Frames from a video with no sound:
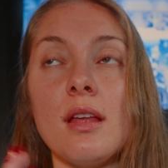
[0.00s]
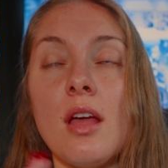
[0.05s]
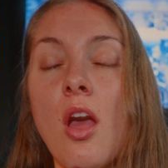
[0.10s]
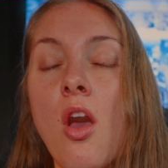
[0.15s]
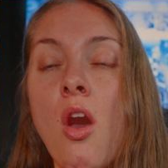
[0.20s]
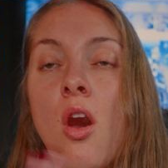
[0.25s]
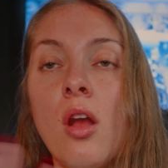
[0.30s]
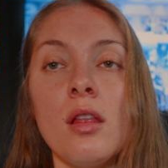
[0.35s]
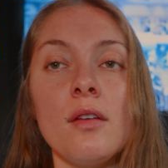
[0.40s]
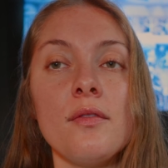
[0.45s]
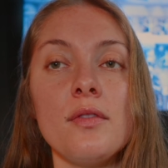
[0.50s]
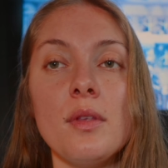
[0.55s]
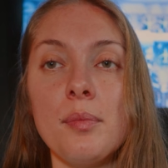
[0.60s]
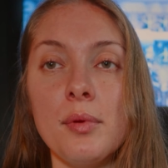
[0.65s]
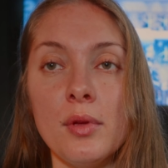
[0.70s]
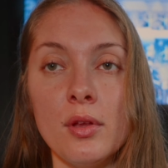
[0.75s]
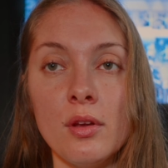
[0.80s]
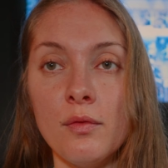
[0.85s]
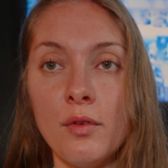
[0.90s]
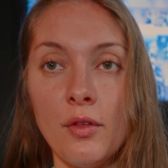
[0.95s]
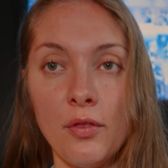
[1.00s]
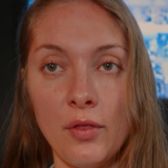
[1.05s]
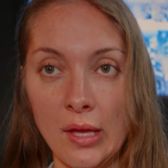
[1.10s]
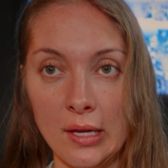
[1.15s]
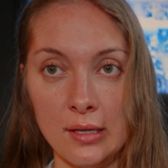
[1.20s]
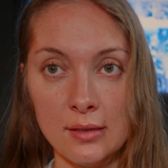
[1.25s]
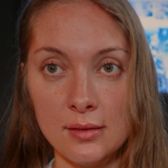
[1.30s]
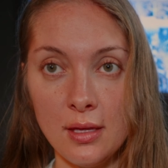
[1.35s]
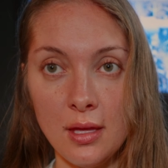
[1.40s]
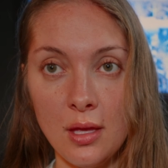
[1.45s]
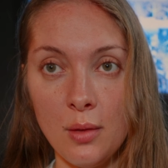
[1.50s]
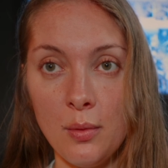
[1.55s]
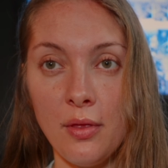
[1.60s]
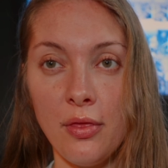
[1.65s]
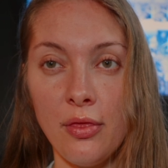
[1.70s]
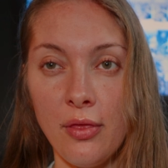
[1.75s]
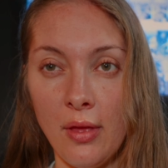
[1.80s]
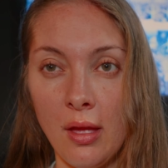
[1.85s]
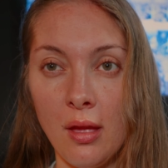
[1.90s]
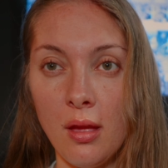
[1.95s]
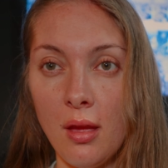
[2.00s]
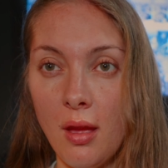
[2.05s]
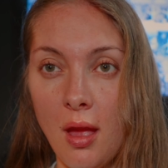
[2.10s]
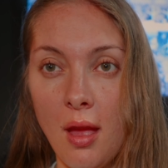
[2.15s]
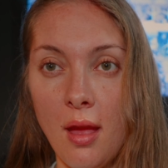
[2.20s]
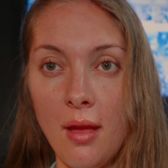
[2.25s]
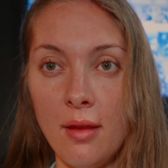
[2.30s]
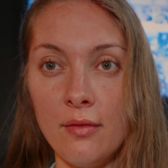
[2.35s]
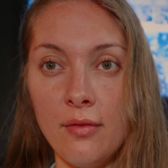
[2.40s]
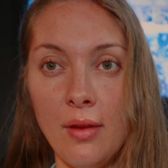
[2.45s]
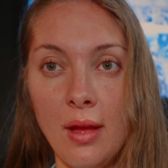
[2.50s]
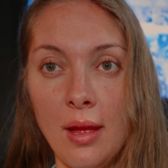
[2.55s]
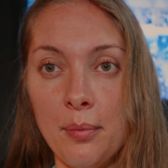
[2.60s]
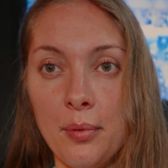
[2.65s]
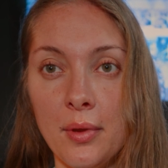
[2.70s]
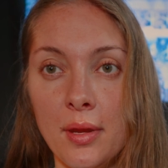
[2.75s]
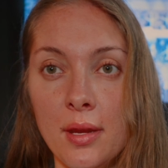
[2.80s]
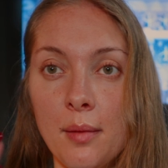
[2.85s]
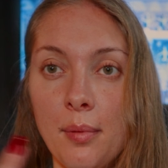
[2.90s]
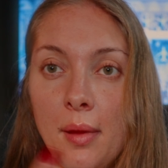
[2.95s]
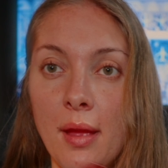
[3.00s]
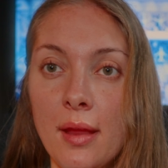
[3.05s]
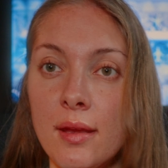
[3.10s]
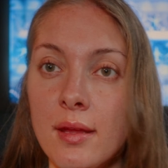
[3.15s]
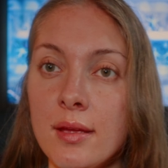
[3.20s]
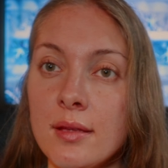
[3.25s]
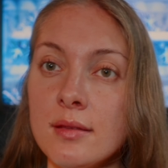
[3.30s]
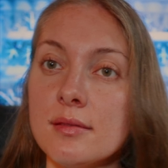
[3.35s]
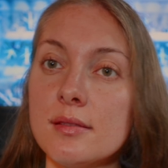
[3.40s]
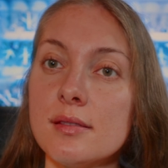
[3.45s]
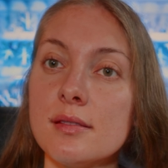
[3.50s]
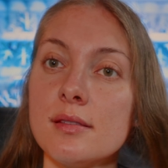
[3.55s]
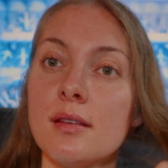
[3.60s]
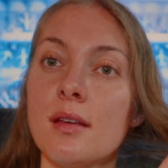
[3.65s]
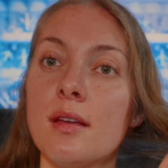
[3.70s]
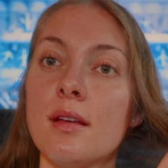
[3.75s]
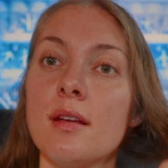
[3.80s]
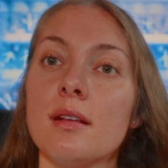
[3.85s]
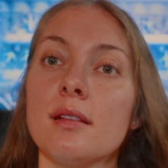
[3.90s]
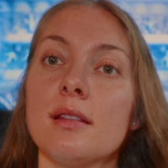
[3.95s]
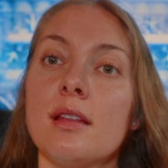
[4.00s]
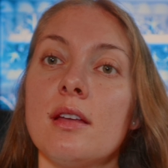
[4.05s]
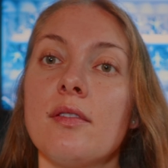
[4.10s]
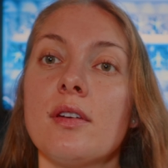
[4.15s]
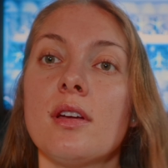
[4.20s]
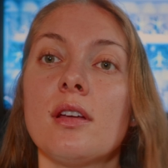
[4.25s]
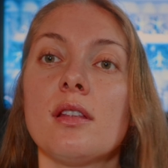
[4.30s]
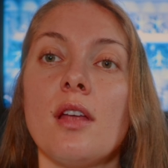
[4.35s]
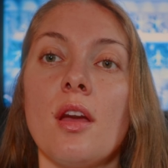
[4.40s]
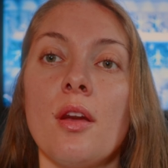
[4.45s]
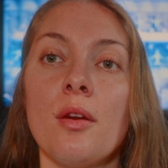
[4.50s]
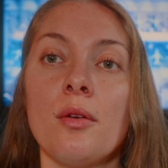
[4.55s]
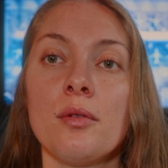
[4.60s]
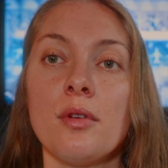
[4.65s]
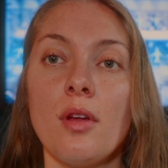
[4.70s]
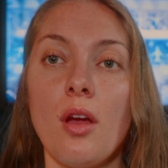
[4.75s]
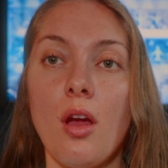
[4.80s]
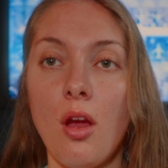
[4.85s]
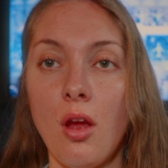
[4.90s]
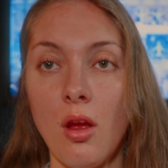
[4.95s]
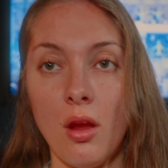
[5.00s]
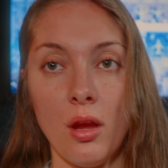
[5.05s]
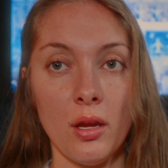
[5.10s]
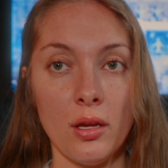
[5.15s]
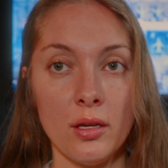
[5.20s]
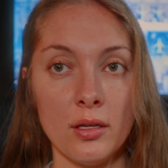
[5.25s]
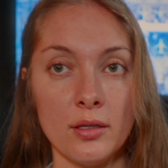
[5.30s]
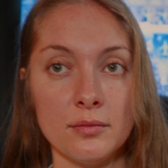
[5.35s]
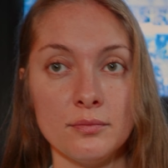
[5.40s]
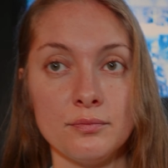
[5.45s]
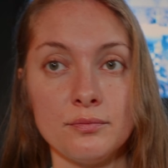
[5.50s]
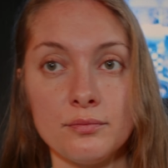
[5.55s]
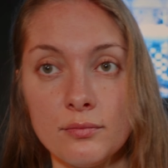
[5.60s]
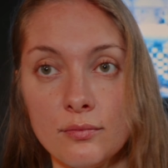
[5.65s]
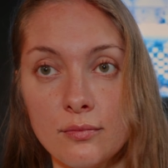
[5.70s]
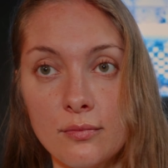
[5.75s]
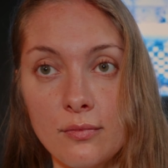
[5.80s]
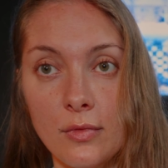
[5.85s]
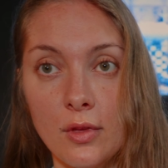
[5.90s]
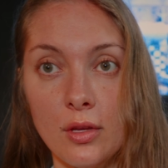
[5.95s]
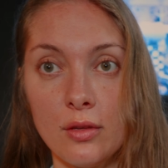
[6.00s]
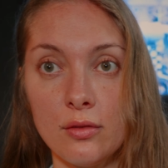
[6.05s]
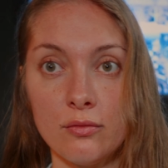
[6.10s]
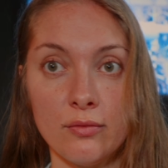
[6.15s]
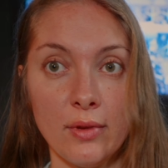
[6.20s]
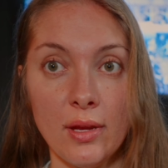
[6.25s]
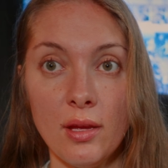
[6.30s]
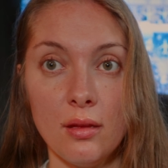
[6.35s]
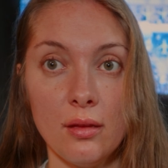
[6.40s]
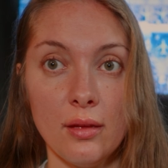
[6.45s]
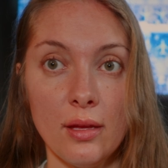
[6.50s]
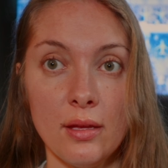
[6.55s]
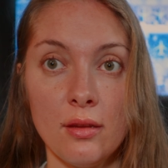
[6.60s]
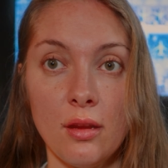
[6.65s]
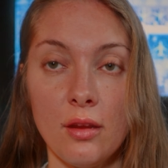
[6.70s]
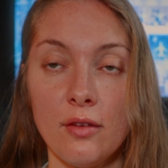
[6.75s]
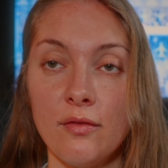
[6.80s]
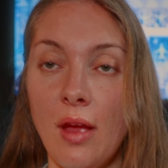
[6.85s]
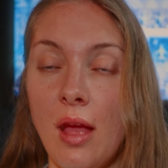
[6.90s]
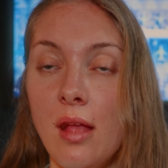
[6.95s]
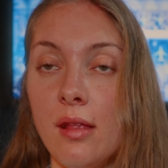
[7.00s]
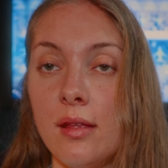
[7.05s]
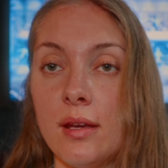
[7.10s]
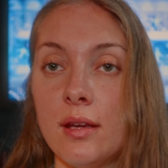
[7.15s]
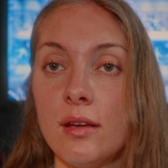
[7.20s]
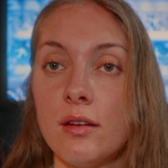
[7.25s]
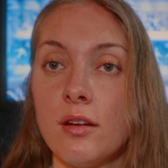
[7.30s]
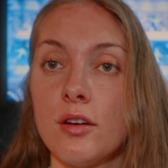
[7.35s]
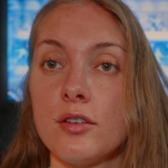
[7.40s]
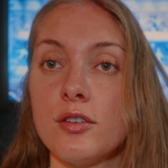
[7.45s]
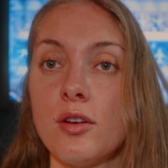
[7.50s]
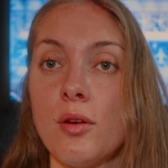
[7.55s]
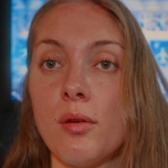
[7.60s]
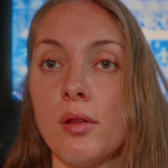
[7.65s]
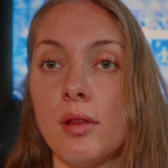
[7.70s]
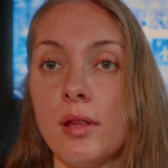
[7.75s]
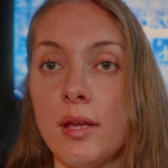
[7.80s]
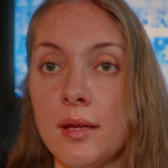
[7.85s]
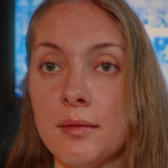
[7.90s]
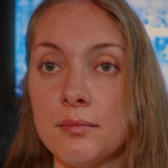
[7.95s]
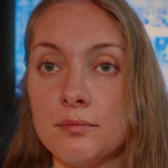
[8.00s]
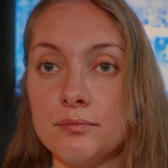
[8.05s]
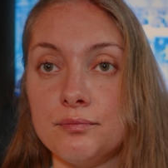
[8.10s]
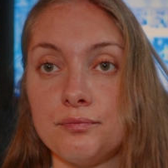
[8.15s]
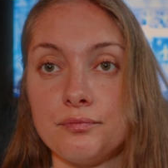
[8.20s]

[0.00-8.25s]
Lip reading: All of the beautiful things that you would think of hyper independence living alone are real and are valid and are totally